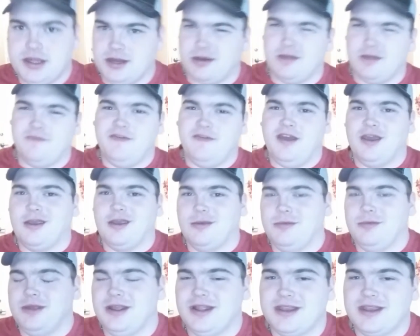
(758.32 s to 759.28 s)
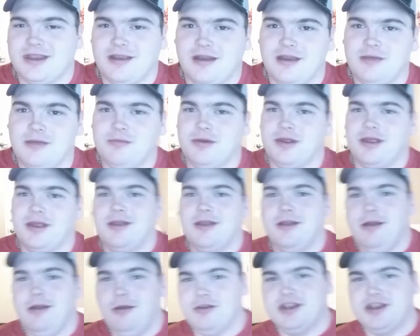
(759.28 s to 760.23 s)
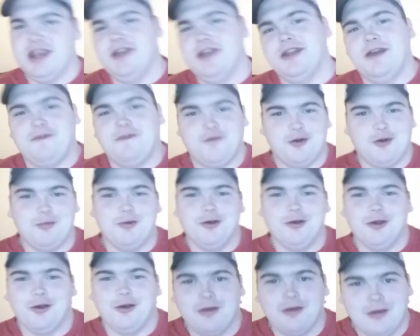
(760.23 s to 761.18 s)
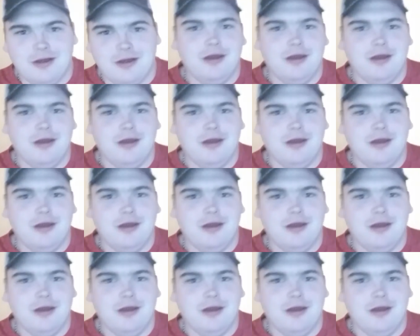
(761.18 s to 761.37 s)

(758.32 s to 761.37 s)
Still got to vacuum the inside, but I'll save that for tomorrow.